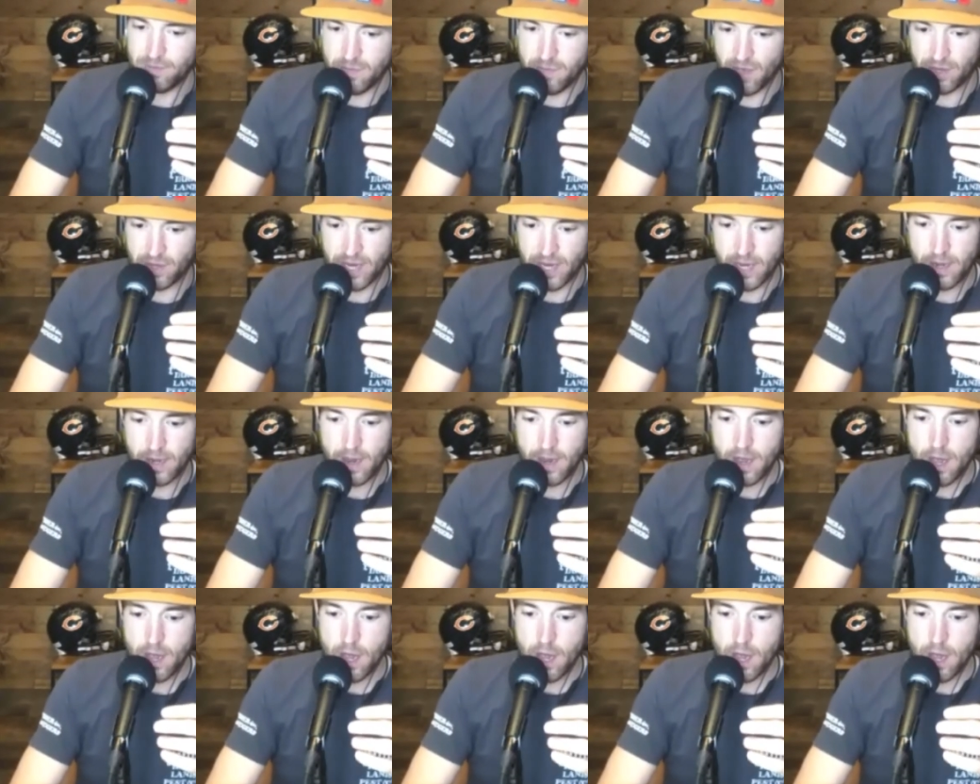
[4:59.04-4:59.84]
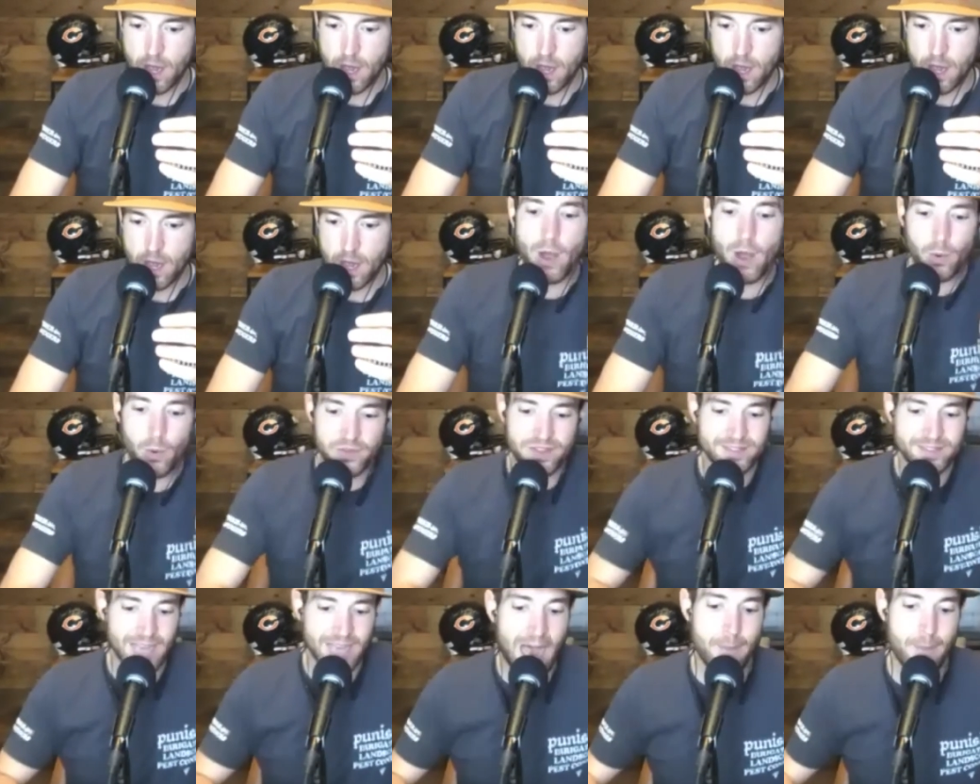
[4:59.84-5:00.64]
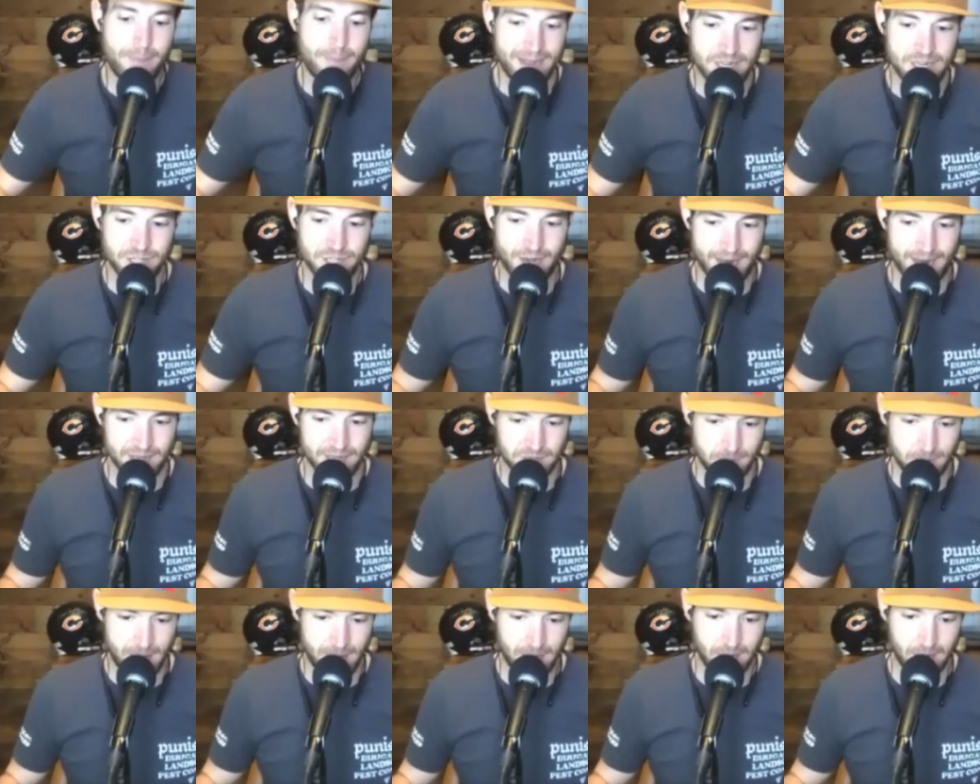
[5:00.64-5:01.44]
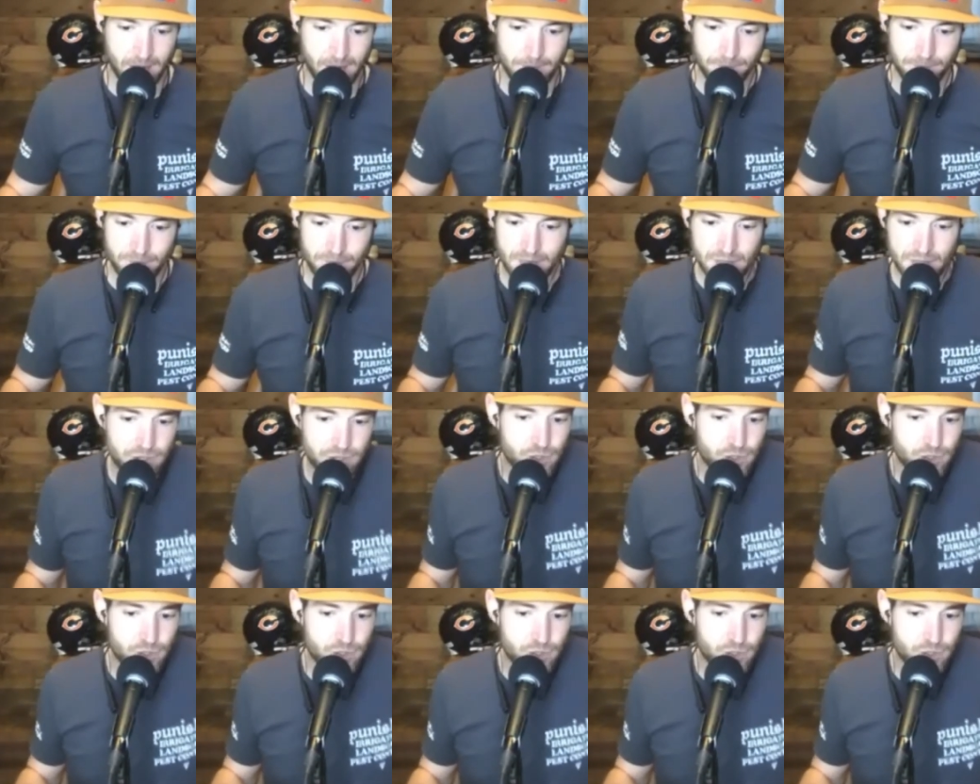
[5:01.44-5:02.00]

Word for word: million think about what the top edge guys make it's